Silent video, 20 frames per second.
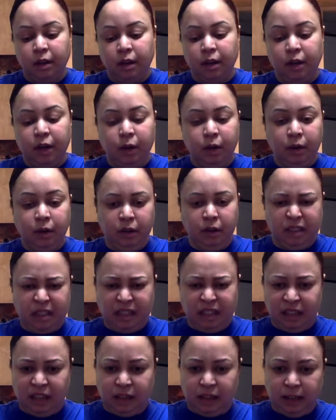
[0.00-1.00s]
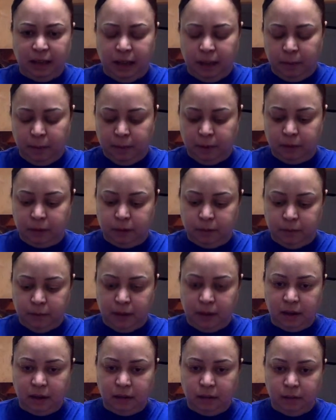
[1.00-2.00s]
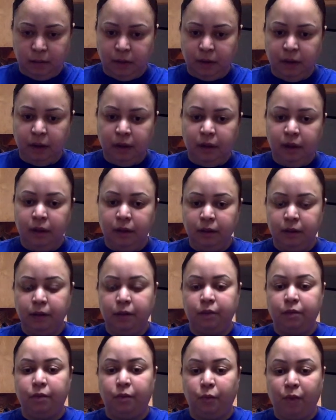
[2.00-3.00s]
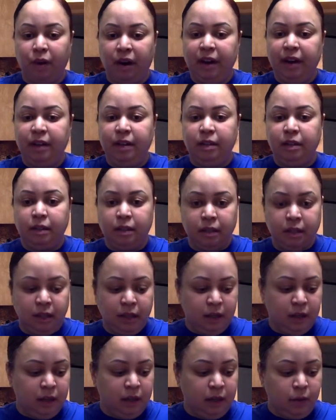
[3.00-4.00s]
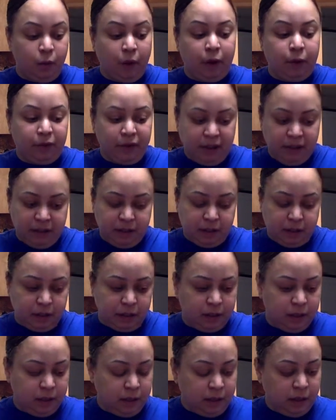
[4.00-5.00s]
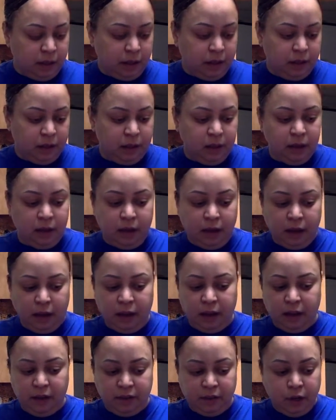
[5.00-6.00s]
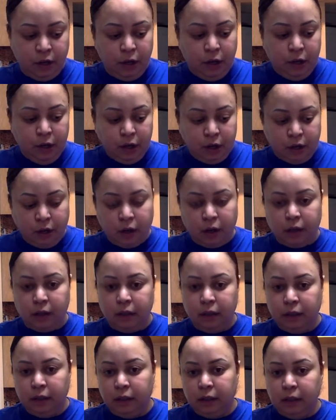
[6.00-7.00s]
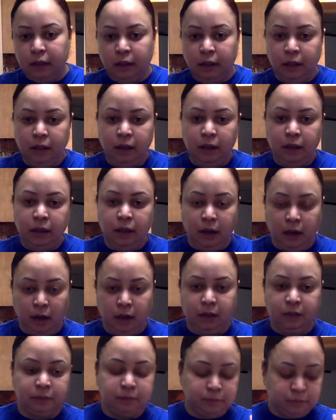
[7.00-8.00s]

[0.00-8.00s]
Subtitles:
I know it looks like a lot, but on the bottom, there's rice, white rice, and then I have garlic naan.